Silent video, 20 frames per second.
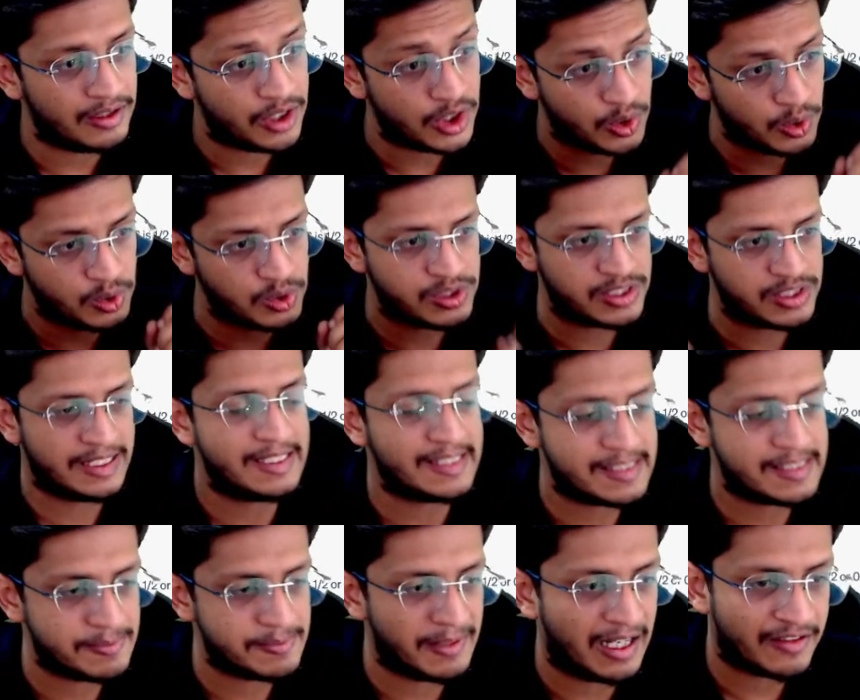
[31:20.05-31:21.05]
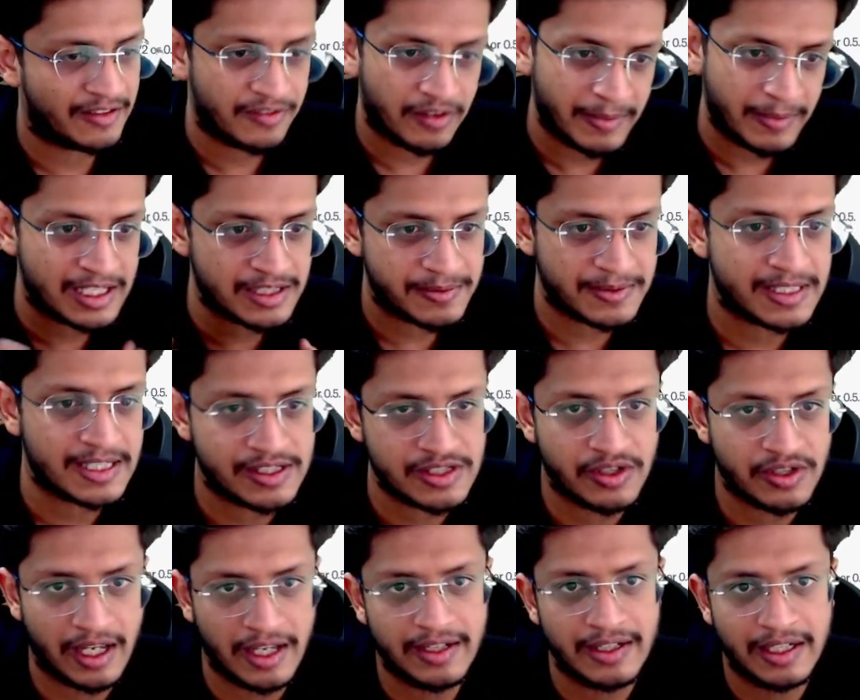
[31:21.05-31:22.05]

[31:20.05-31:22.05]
use this platform as much as you can.